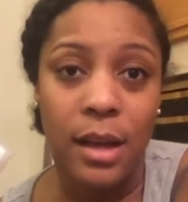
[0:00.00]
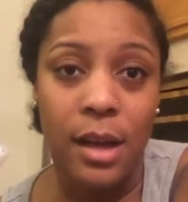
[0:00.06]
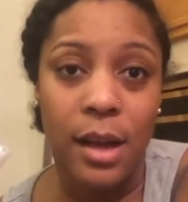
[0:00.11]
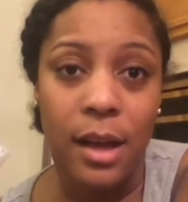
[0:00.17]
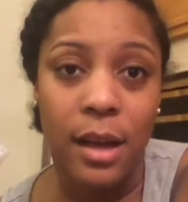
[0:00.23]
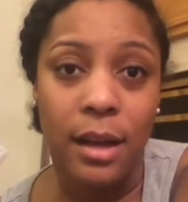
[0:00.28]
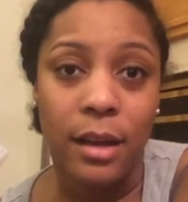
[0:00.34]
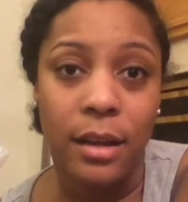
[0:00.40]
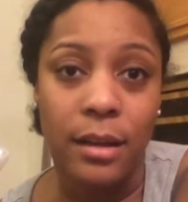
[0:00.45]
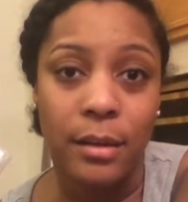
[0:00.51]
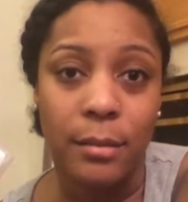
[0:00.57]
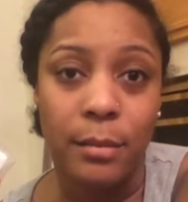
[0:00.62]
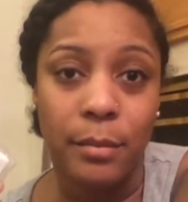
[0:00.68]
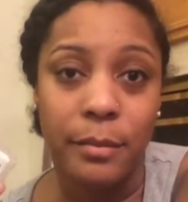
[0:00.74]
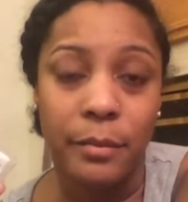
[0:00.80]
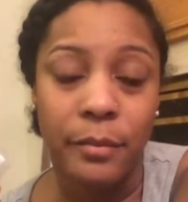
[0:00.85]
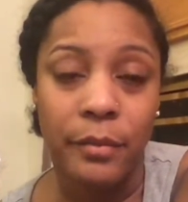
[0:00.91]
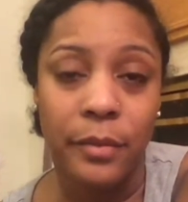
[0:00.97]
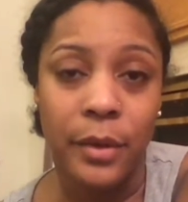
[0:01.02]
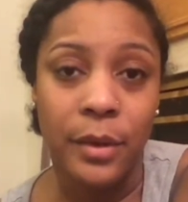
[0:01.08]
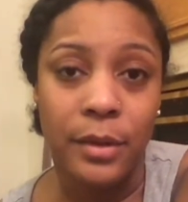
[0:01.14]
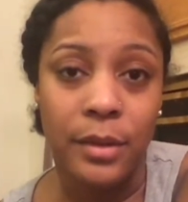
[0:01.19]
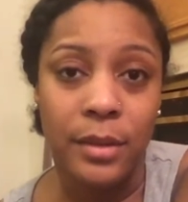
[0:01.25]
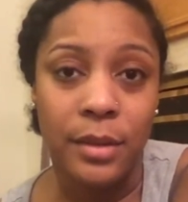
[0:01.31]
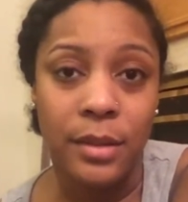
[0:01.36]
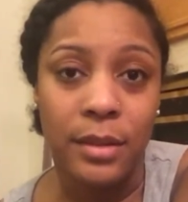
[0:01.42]
um,
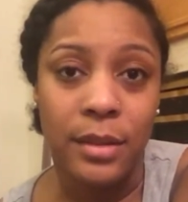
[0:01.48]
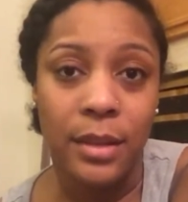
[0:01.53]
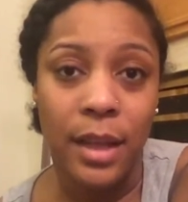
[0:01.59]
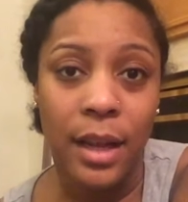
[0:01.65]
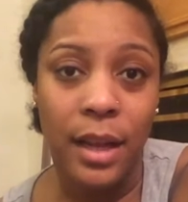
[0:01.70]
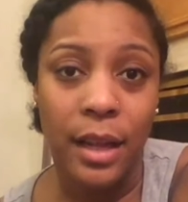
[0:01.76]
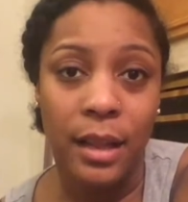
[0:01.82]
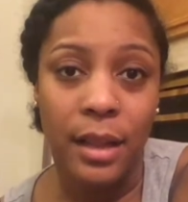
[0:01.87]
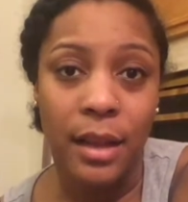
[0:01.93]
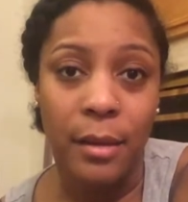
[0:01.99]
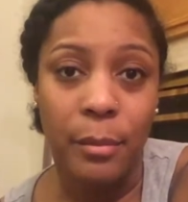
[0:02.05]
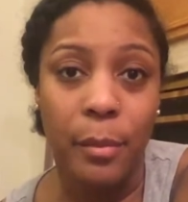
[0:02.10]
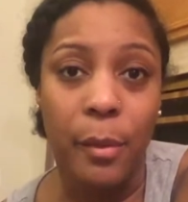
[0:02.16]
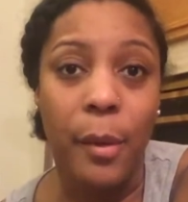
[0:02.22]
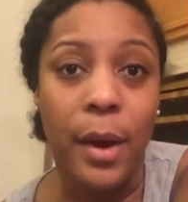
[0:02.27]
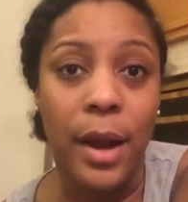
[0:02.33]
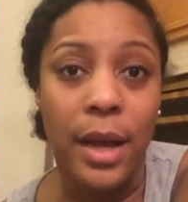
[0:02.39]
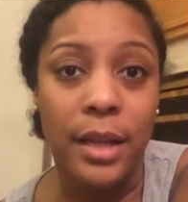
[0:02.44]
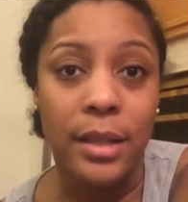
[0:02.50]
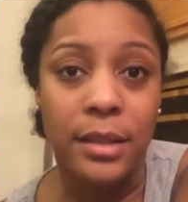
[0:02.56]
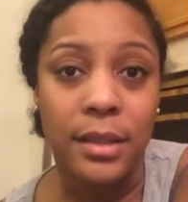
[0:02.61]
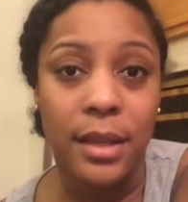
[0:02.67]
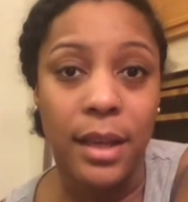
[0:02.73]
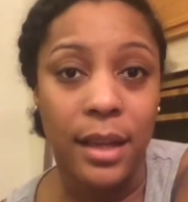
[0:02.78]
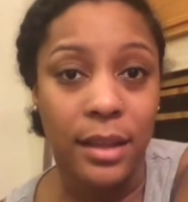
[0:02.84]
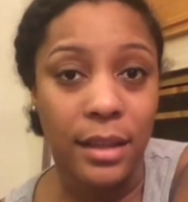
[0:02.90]
versus getting them
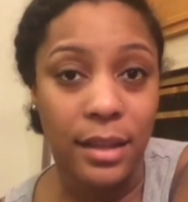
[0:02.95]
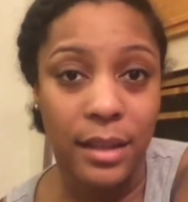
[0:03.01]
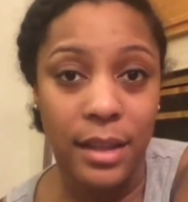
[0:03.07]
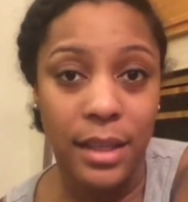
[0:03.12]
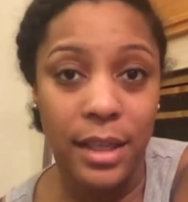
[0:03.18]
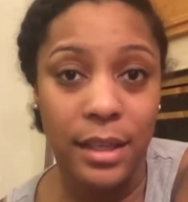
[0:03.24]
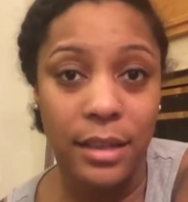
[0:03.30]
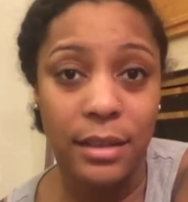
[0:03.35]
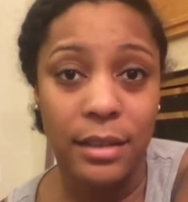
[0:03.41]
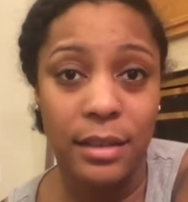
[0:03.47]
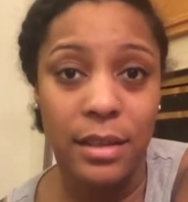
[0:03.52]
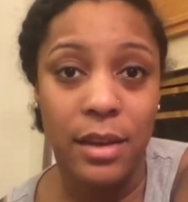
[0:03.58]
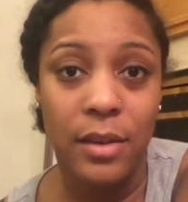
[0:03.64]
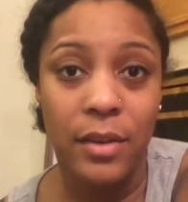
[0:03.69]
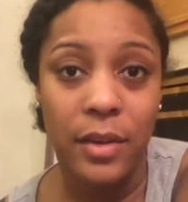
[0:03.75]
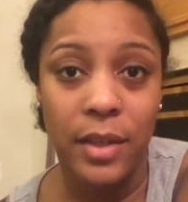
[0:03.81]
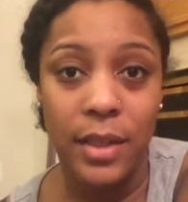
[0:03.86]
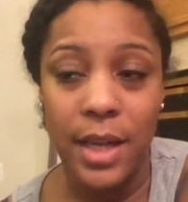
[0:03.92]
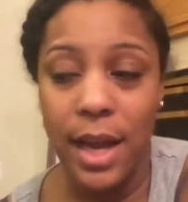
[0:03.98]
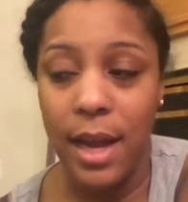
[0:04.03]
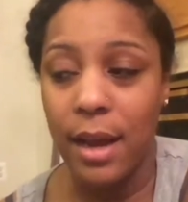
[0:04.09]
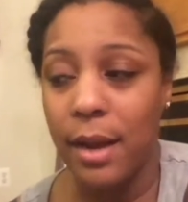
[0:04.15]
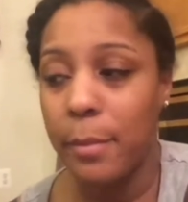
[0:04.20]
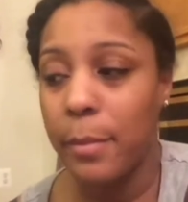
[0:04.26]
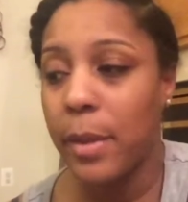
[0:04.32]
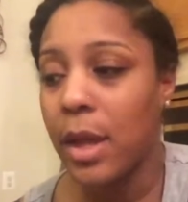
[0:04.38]
pressed at the cleaners all the
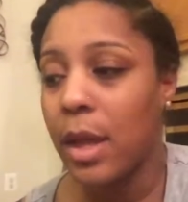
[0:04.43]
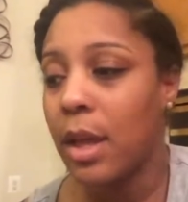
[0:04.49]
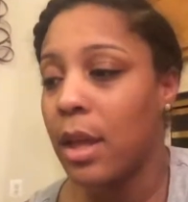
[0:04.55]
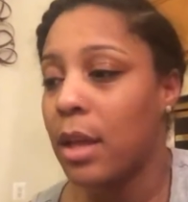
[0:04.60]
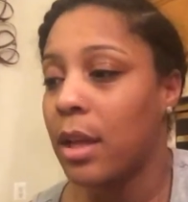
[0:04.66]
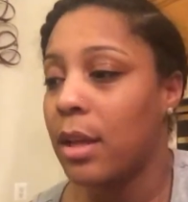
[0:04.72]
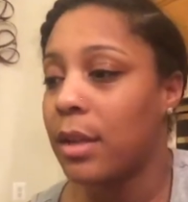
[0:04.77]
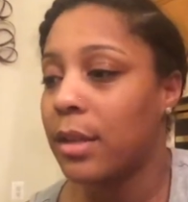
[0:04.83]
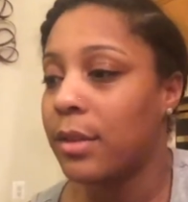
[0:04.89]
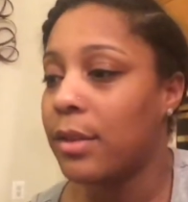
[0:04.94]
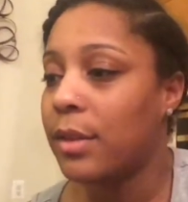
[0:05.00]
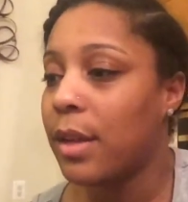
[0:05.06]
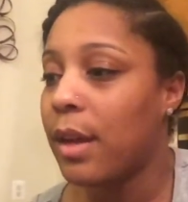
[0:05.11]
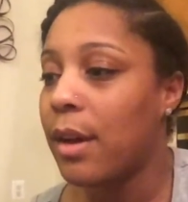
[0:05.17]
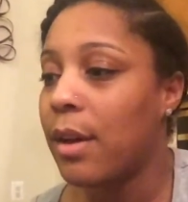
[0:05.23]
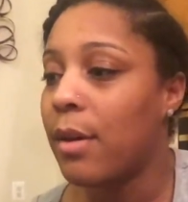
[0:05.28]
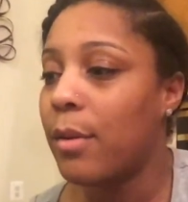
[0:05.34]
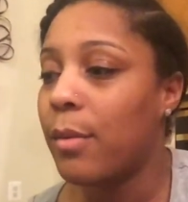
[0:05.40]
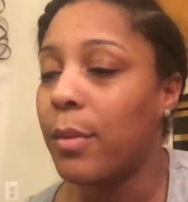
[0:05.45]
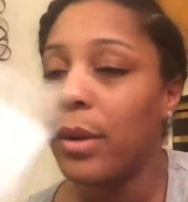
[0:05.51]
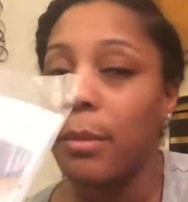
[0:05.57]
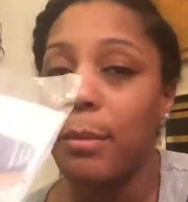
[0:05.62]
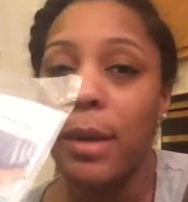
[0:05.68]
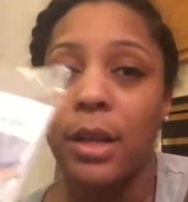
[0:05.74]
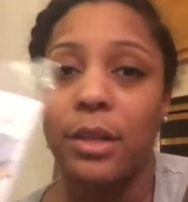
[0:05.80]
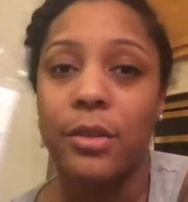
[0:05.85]
time. So want
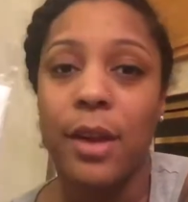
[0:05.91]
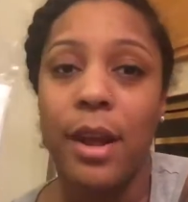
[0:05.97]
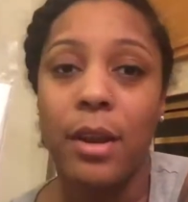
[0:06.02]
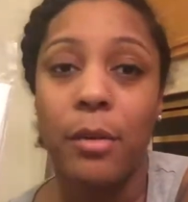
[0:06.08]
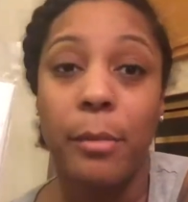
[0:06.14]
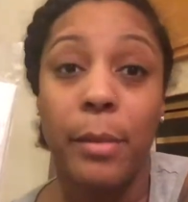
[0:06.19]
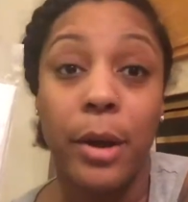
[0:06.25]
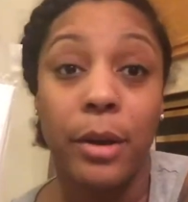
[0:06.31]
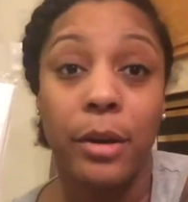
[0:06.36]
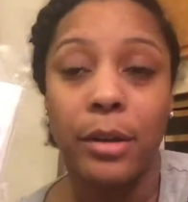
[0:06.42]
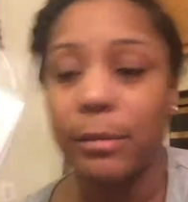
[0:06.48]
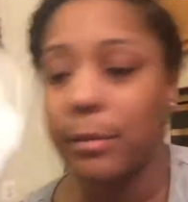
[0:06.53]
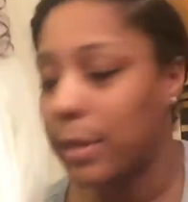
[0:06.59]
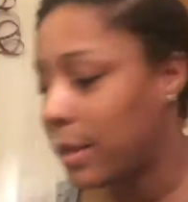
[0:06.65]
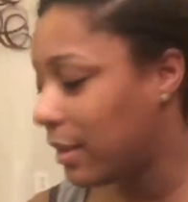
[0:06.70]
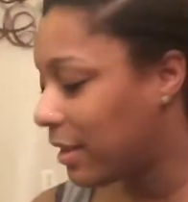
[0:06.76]
to make sure I don't burn them.